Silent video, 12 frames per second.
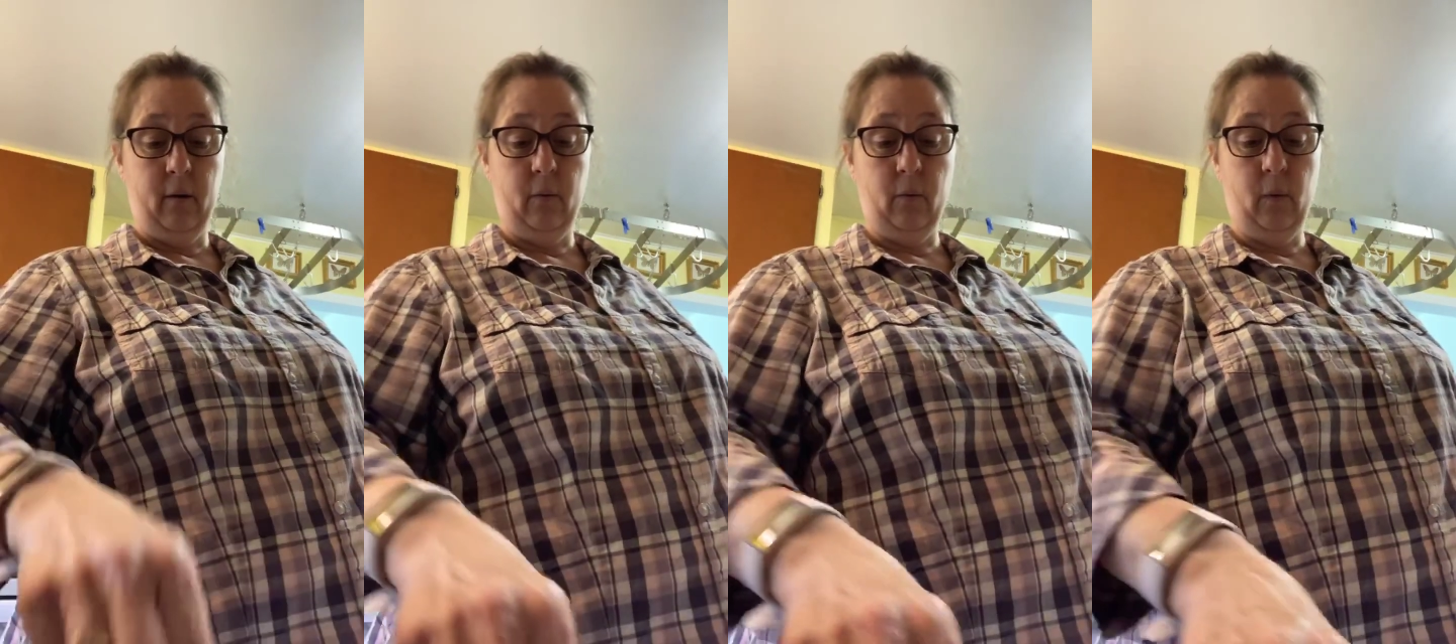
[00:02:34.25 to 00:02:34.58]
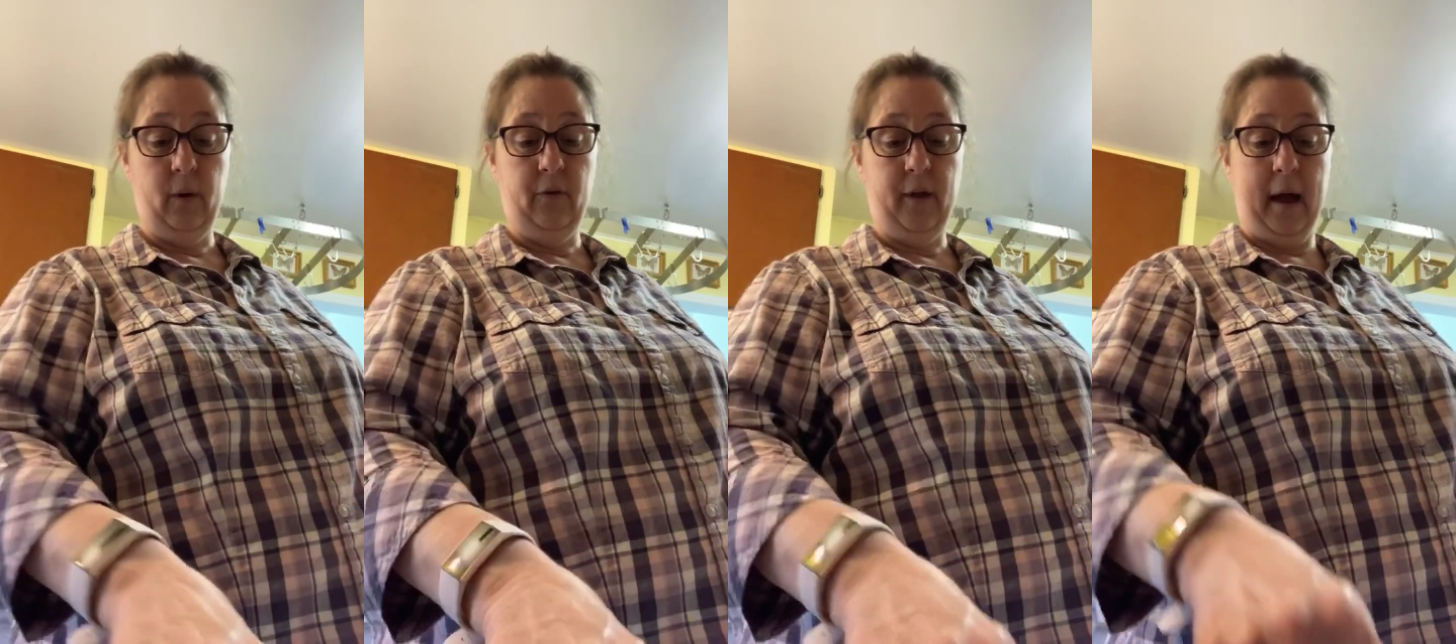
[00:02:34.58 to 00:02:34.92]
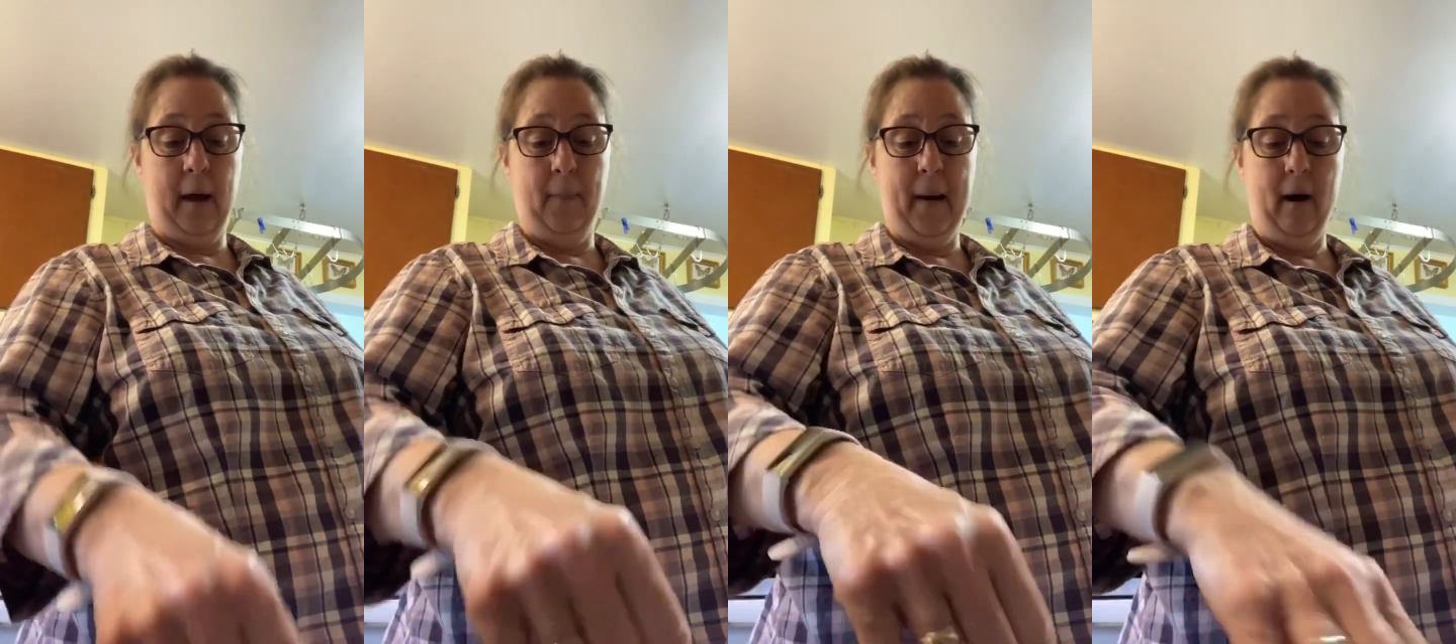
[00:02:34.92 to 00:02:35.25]
one thing
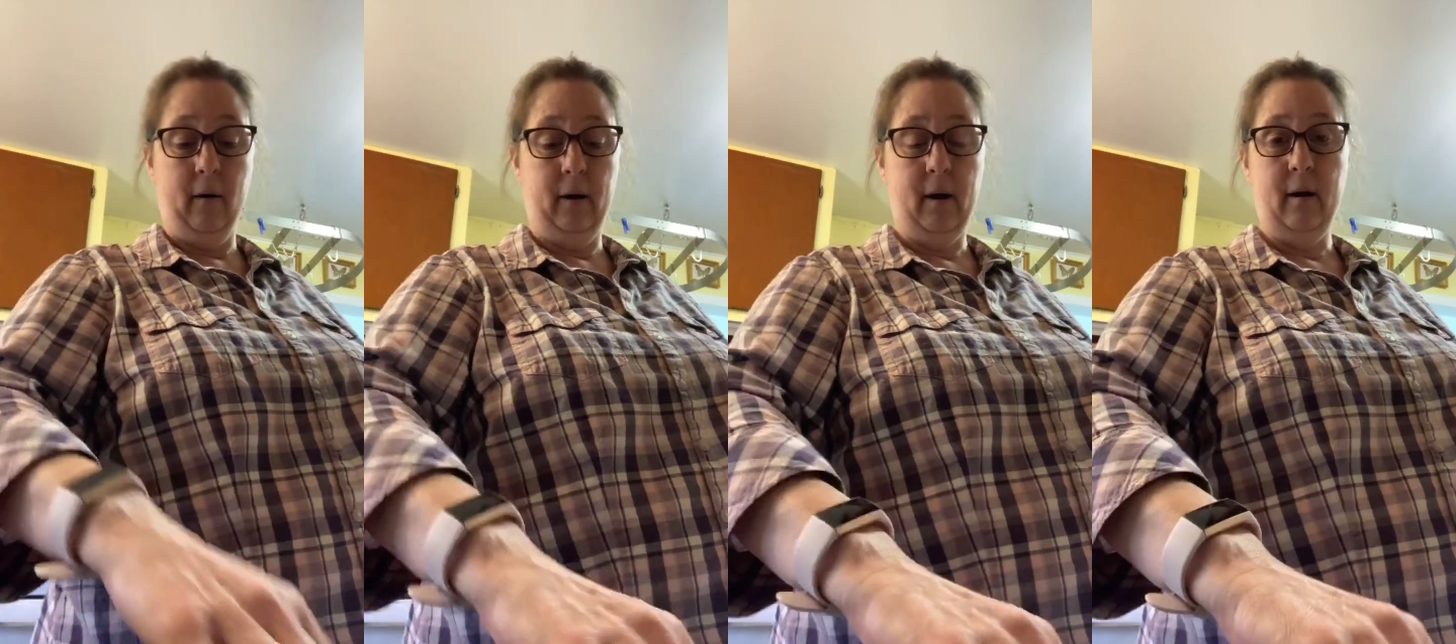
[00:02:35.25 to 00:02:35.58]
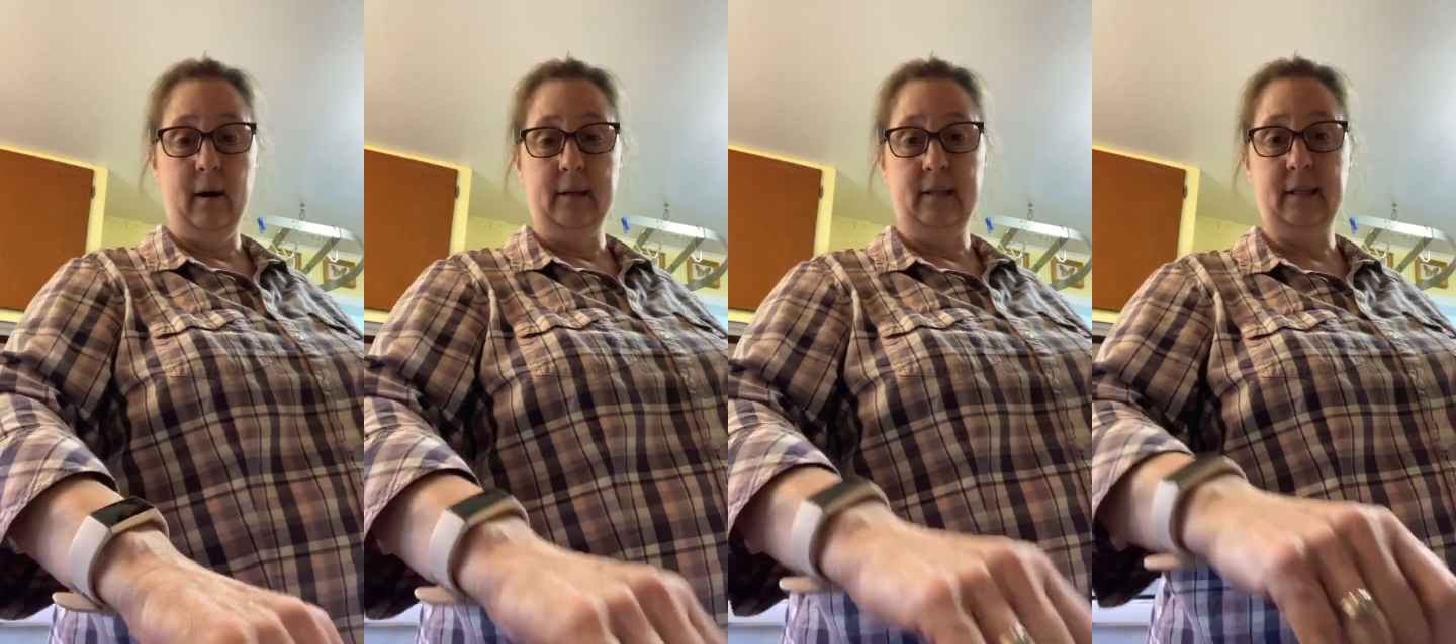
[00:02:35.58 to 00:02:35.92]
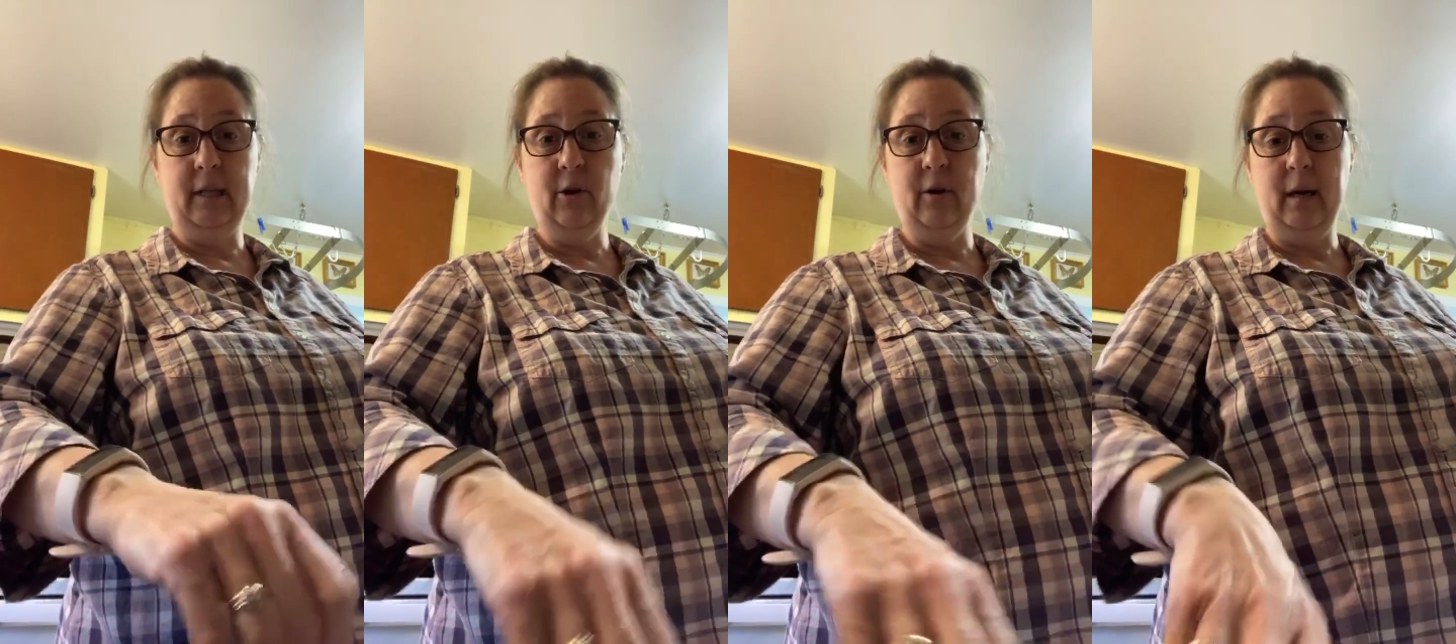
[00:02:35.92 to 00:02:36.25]
about
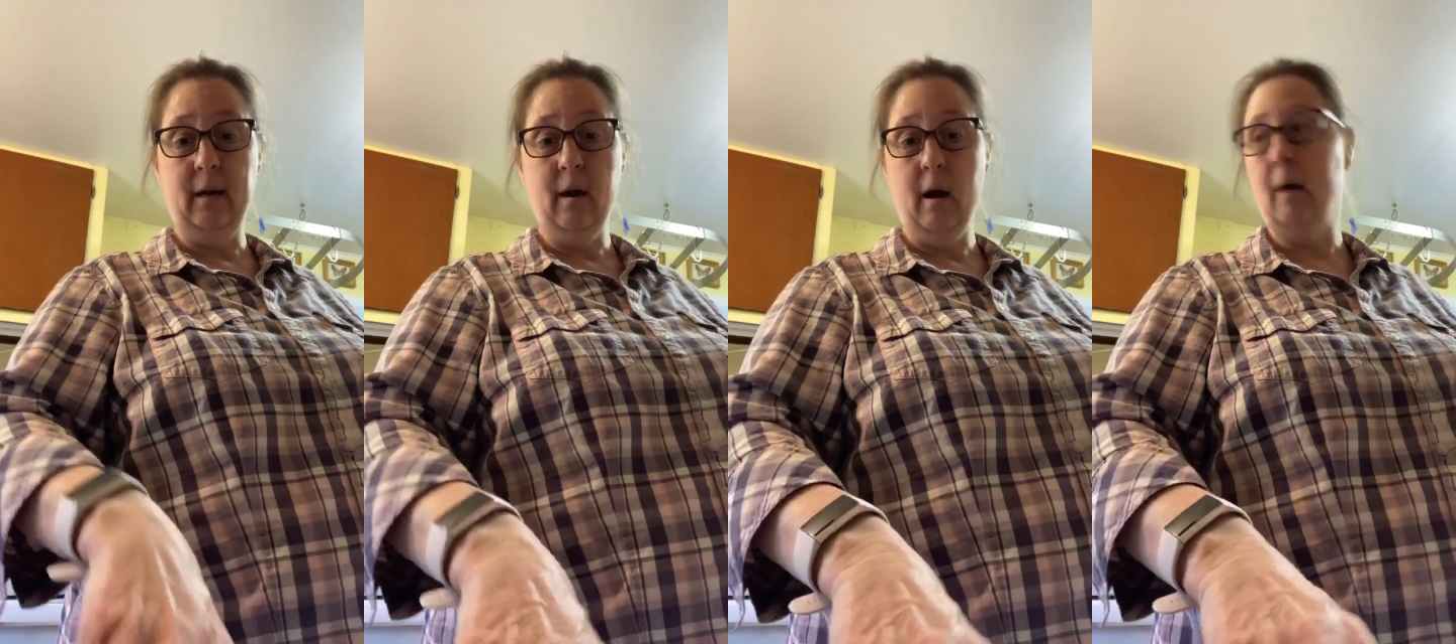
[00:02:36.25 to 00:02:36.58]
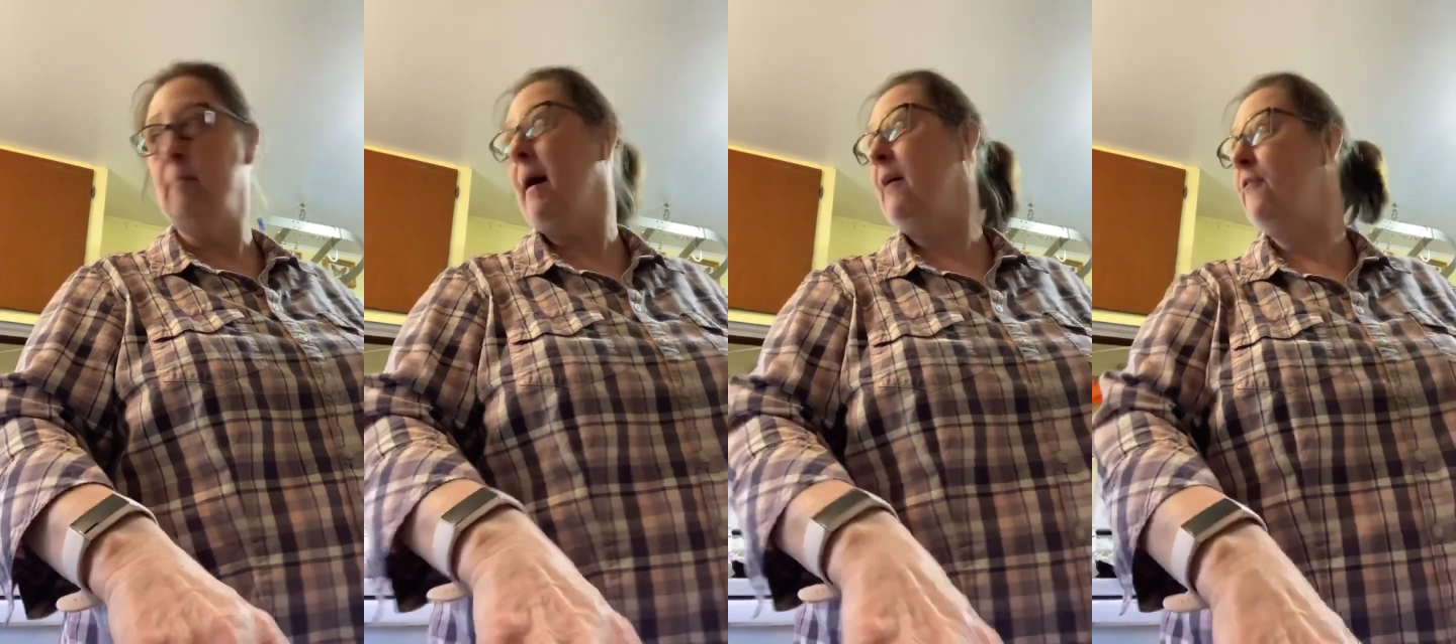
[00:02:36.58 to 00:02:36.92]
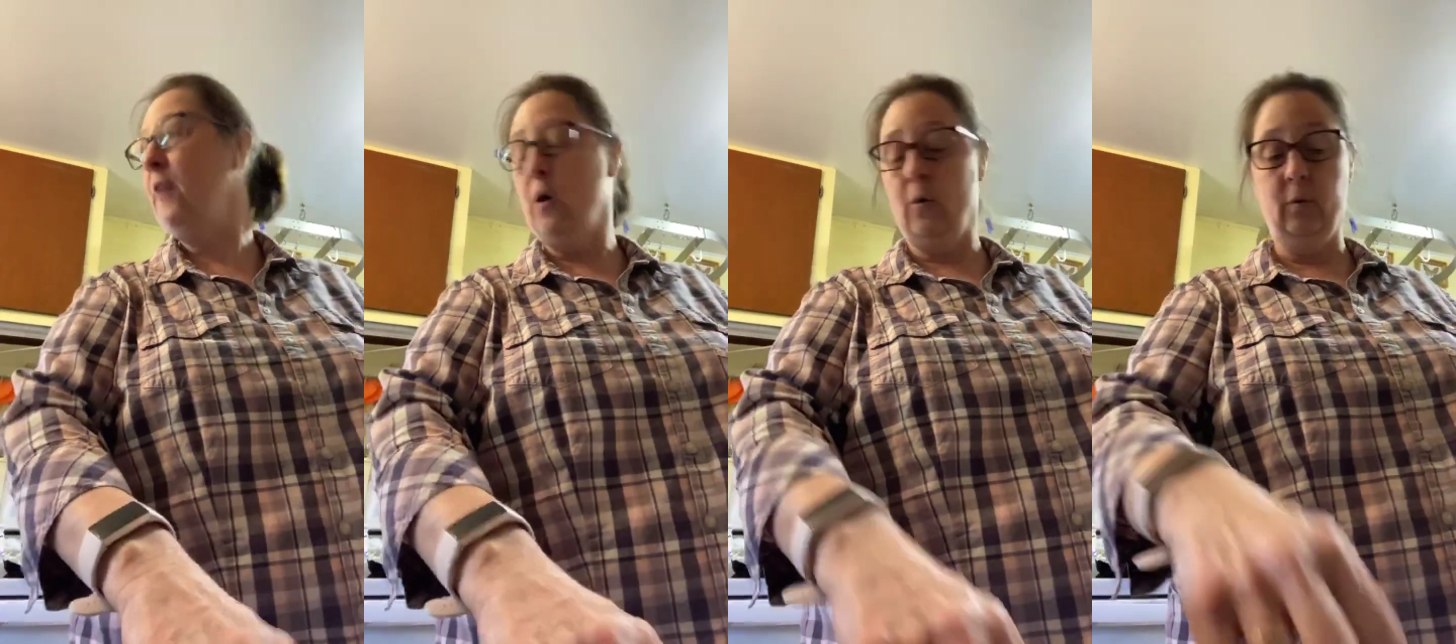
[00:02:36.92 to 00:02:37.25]
Siri on my
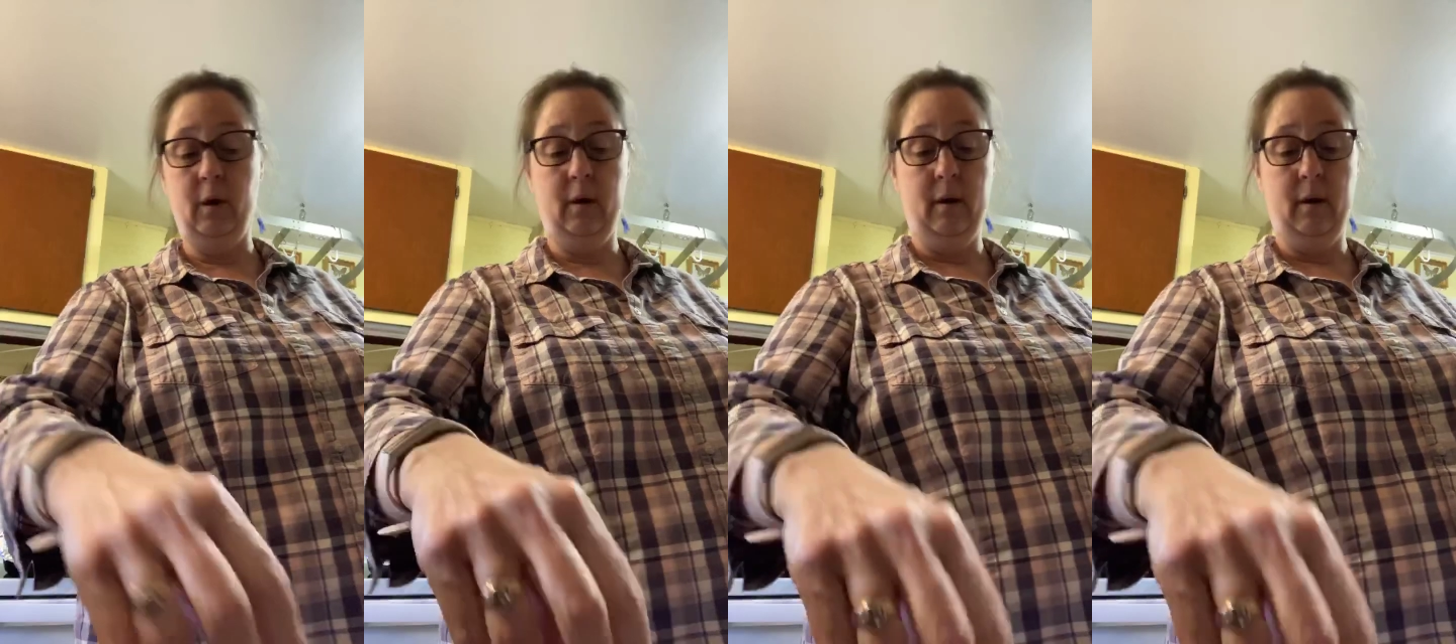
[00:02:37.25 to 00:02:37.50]
phone,